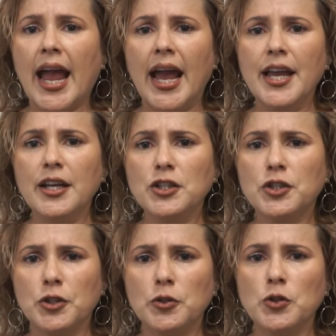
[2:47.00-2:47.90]

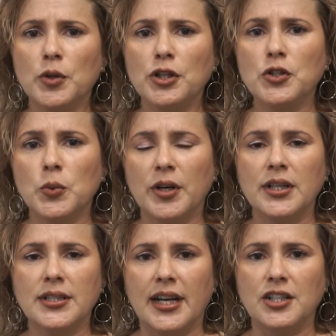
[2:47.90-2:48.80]
ASU
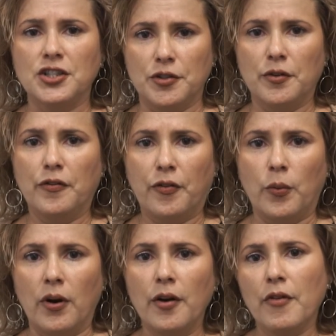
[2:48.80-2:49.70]

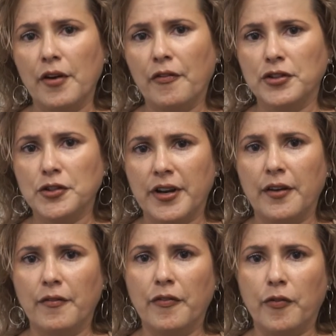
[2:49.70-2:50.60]
2020-04, Reference
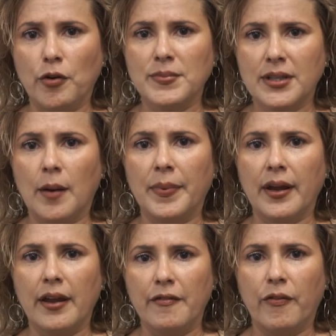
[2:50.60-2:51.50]
Rate Reform Topic
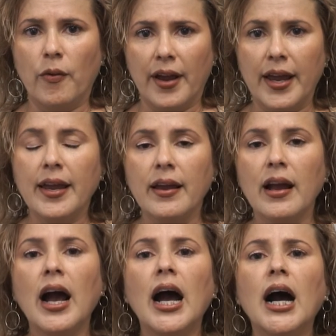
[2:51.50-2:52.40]
848,
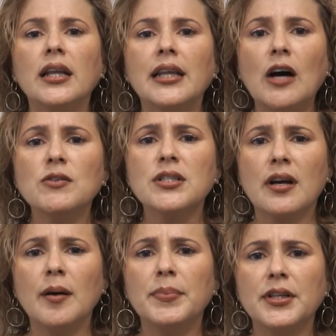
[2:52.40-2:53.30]
allows
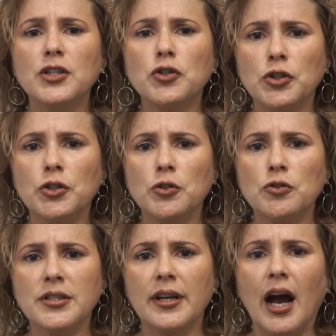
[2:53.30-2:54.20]
companies to
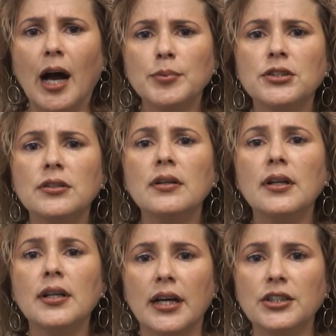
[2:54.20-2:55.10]
use an optional
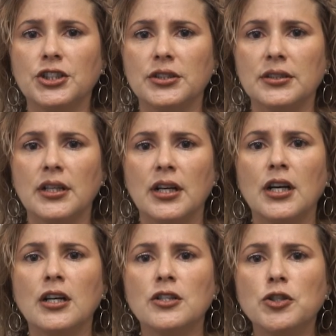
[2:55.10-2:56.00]
election
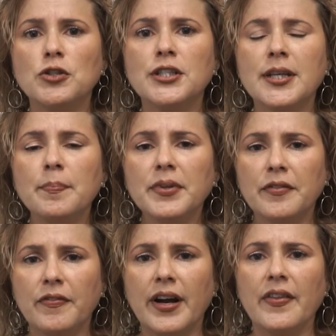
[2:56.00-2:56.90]
to
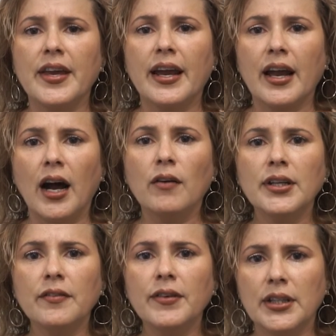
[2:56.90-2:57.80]
simplify the
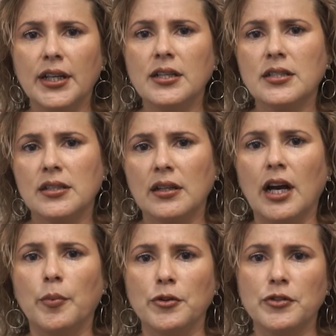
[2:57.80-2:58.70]
accounting related to the
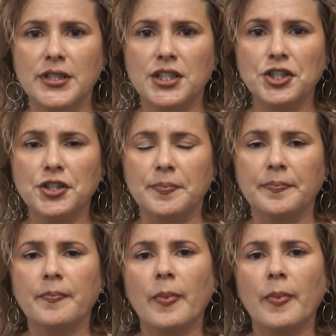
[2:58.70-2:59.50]
Libor transition.